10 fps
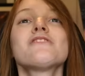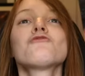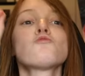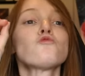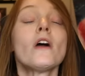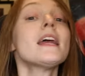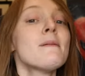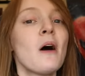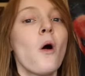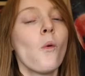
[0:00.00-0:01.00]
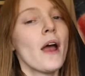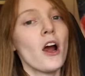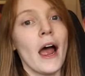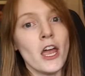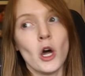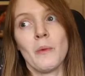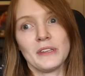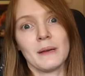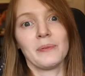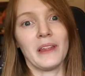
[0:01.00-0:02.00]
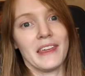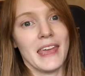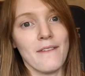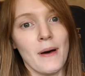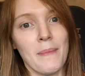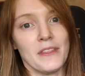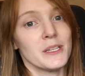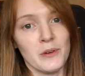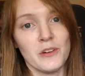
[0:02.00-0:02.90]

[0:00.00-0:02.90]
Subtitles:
is right about where I almost completely gave up on this